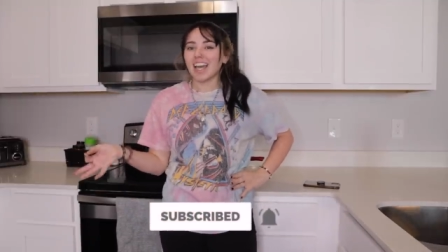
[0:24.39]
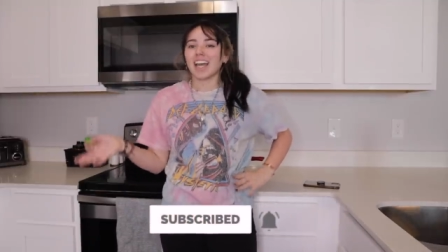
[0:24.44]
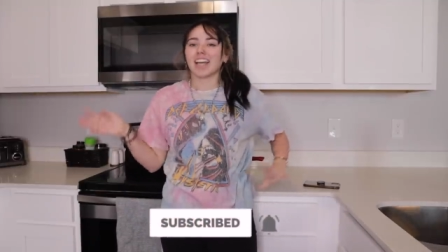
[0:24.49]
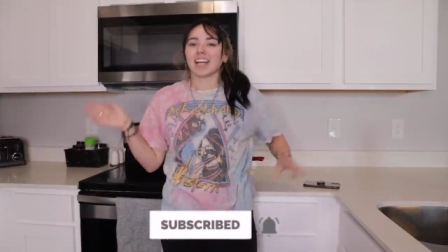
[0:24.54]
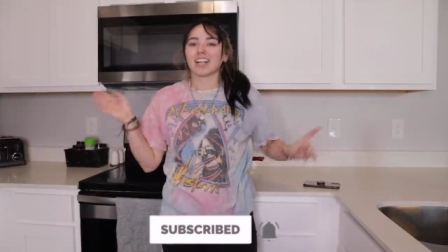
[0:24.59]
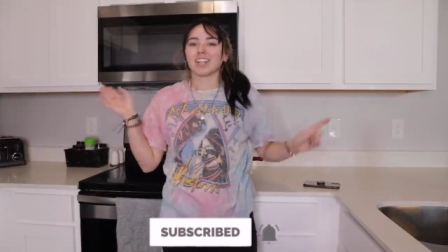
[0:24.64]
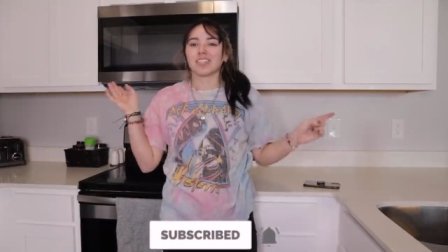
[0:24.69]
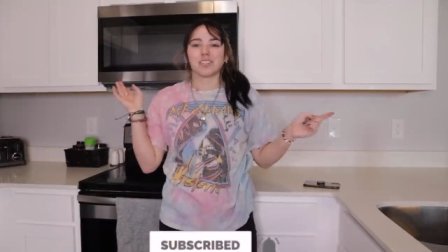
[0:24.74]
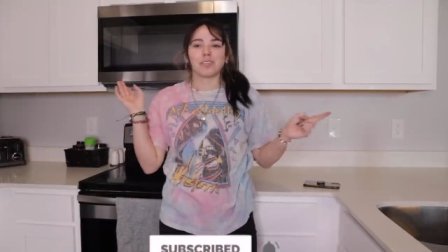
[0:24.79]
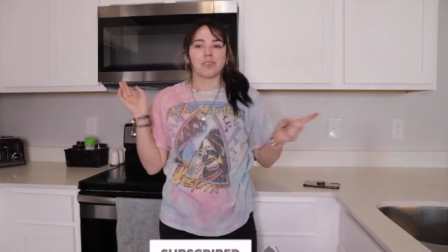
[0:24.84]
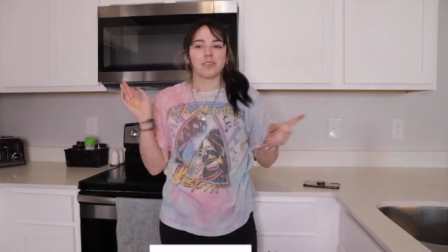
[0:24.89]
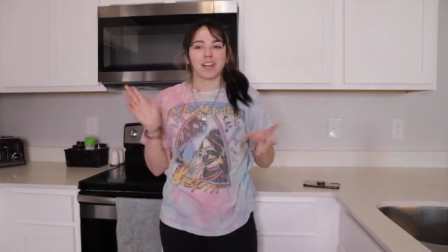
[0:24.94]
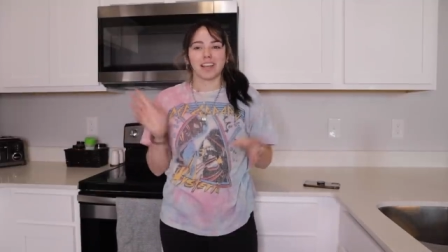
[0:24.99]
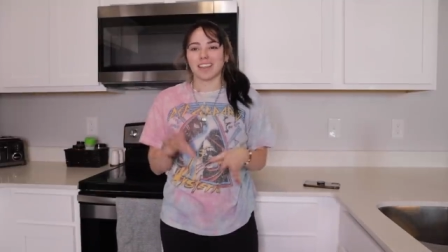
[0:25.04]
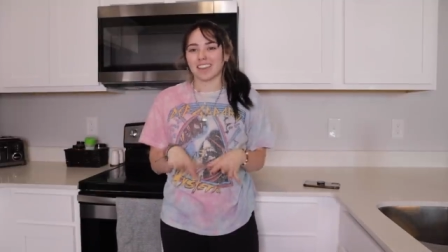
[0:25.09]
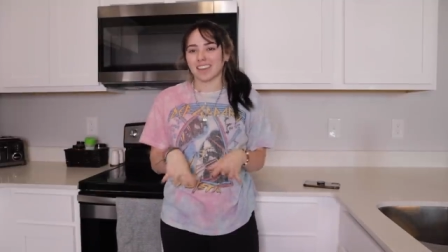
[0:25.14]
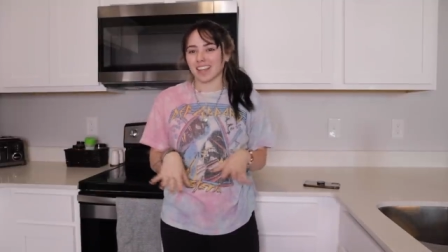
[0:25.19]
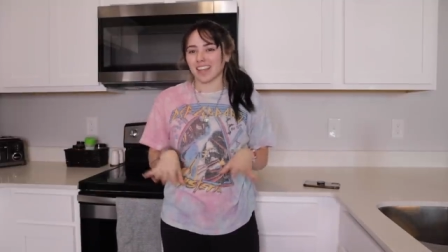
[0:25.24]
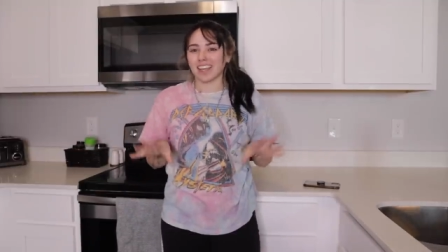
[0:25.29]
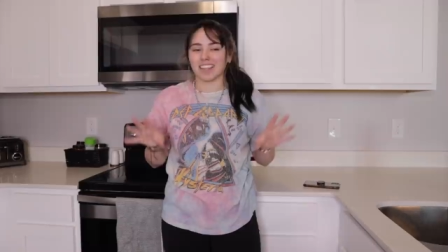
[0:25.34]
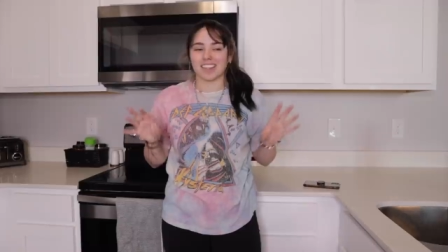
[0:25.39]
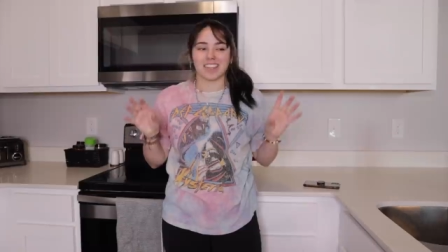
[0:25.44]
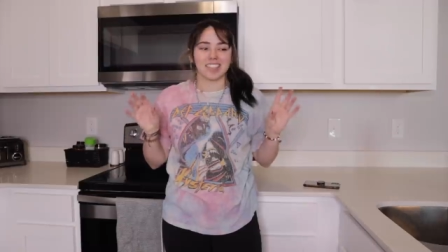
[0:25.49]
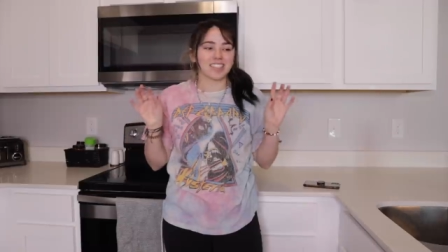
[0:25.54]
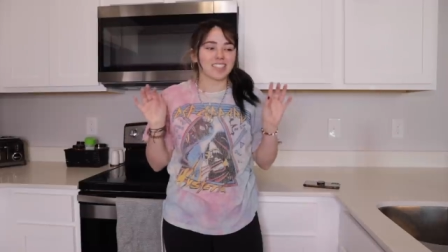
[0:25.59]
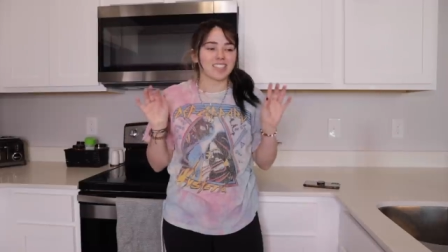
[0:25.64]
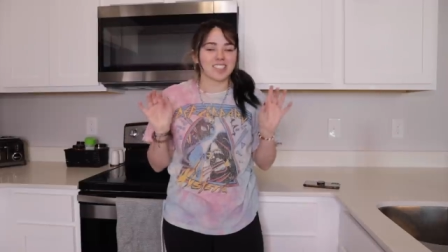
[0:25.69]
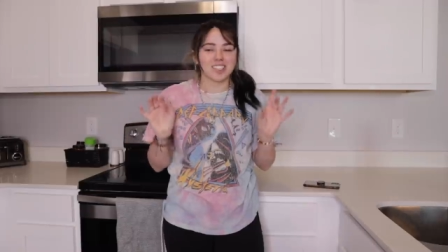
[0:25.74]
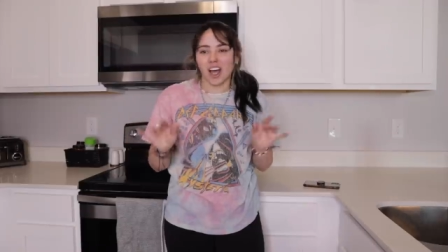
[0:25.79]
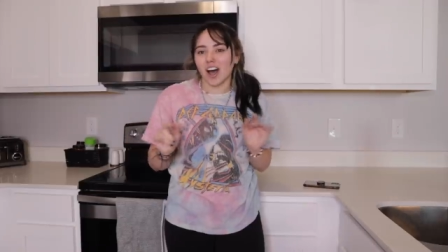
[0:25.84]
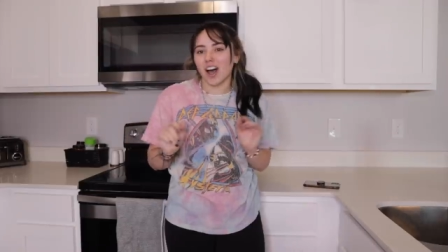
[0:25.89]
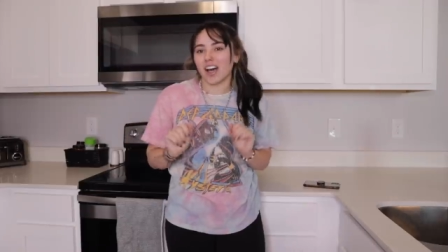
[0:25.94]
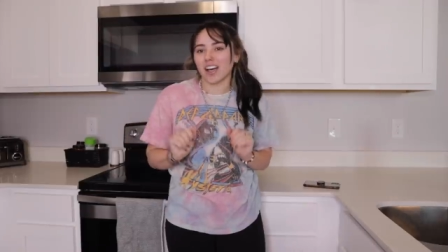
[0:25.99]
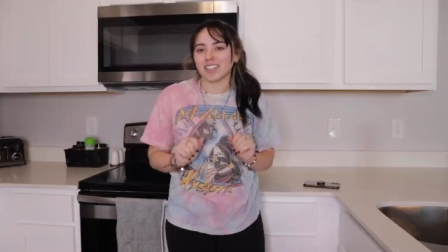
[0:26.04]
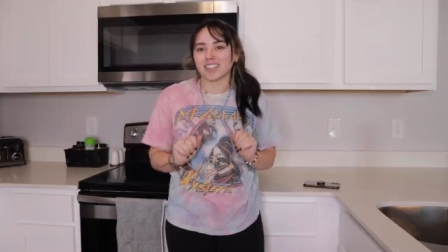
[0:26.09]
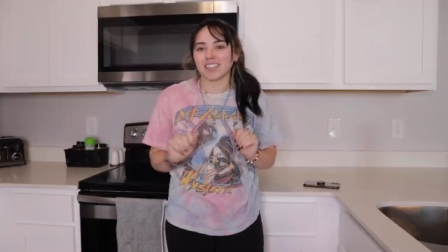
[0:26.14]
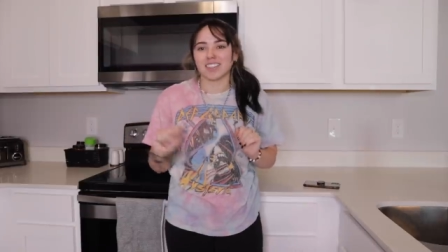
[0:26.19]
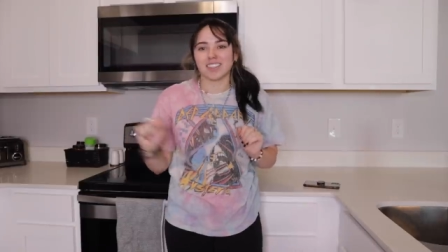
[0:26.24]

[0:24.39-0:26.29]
including like the sauce,